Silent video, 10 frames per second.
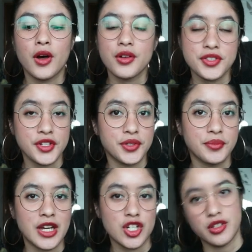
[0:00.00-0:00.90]
also
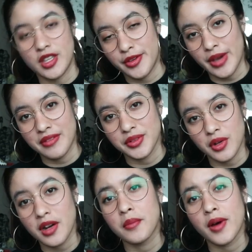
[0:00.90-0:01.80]
make sure that you have a
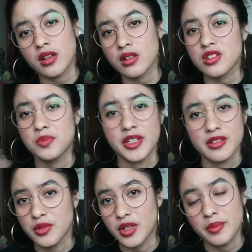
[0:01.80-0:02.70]
water bottle, just
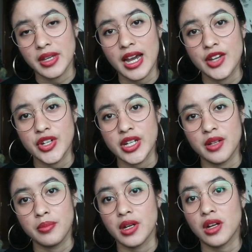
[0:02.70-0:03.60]
because you want to be
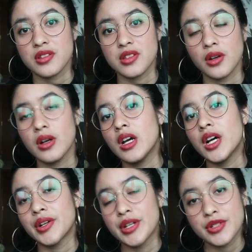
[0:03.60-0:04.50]
hydrated, but also
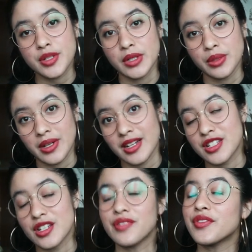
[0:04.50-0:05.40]
a reusable one
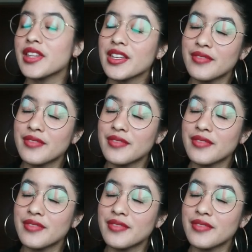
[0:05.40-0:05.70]
is good for the